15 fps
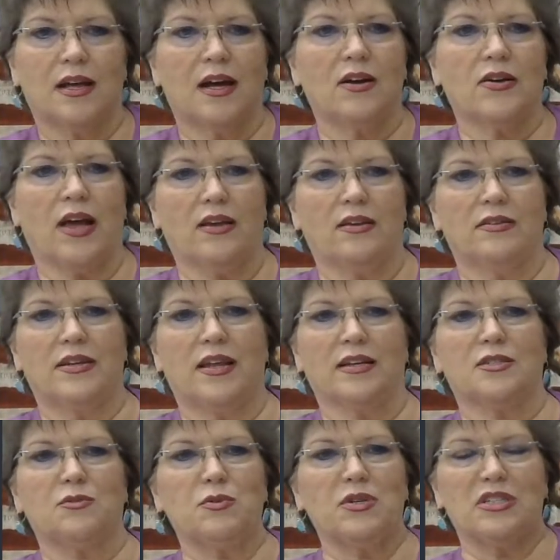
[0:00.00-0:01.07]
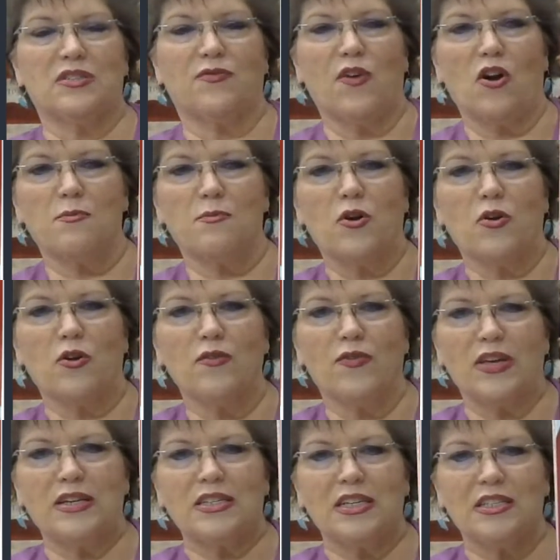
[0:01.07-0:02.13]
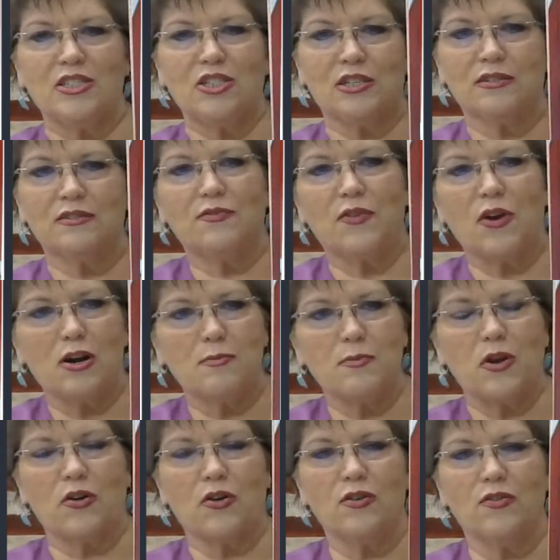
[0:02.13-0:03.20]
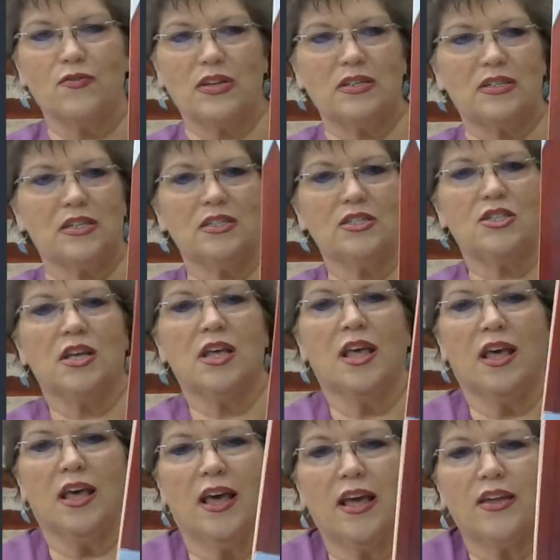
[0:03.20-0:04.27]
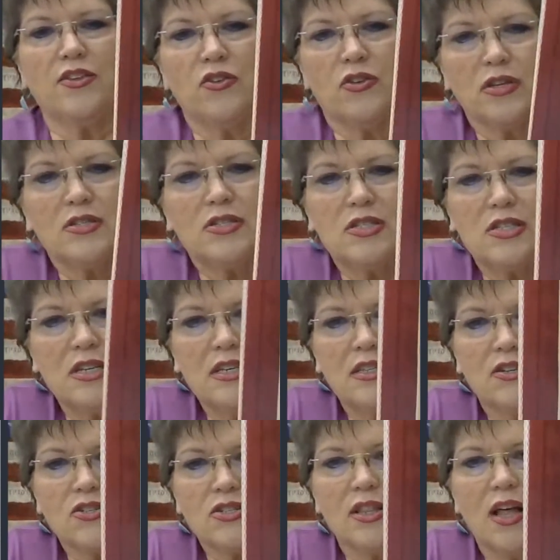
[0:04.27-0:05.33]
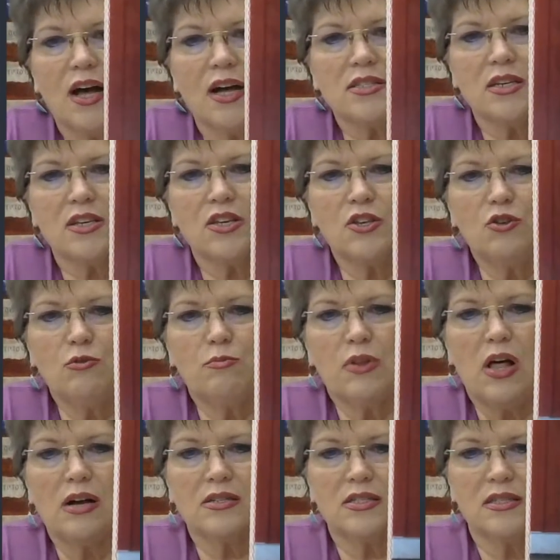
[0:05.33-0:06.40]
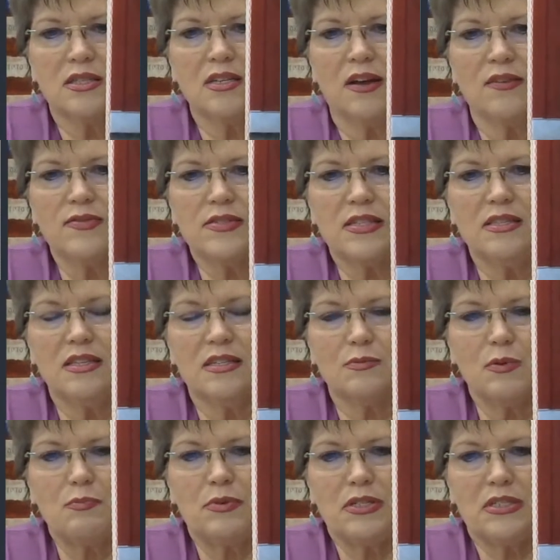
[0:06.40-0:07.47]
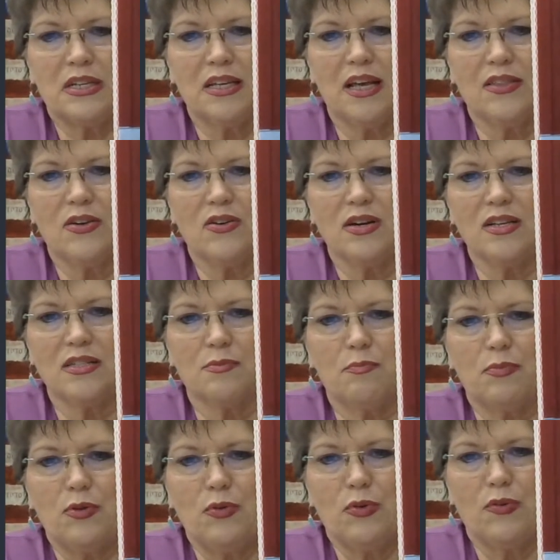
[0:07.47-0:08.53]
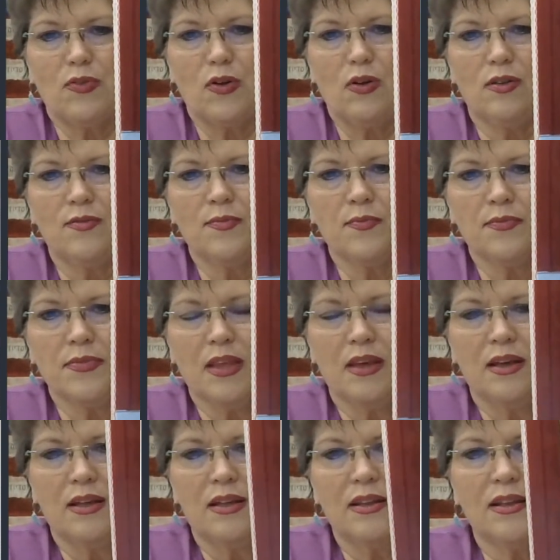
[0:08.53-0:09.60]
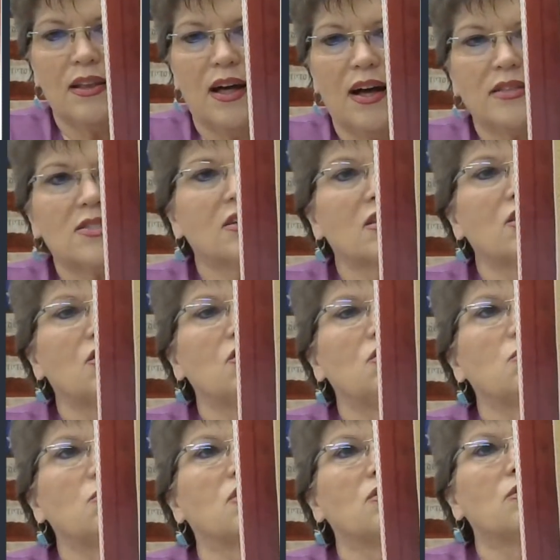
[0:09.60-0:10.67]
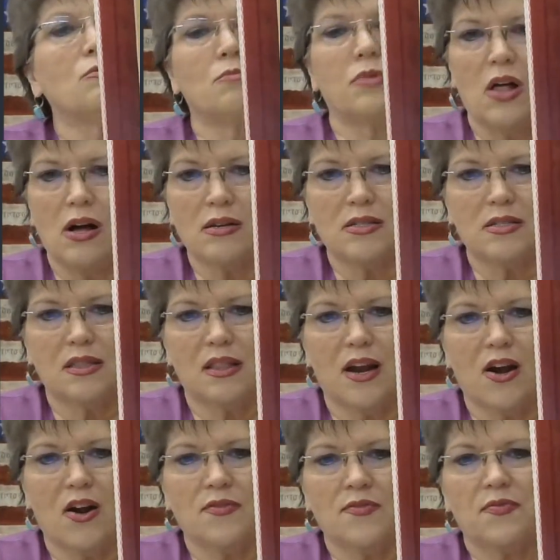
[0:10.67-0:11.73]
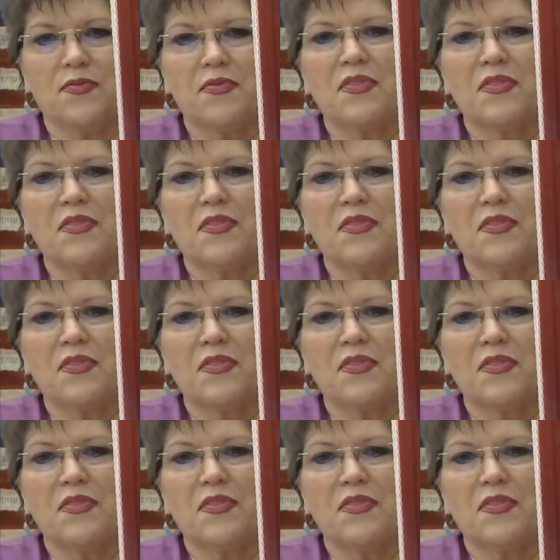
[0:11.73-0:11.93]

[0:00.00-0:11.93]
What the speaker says: Okay, next one is Farm Girl Vintage. Farm Girl Vintage. And you can see there's lots of cute blocks. I've seen this one put together and it's beautiful. Lots of cute blocks in there.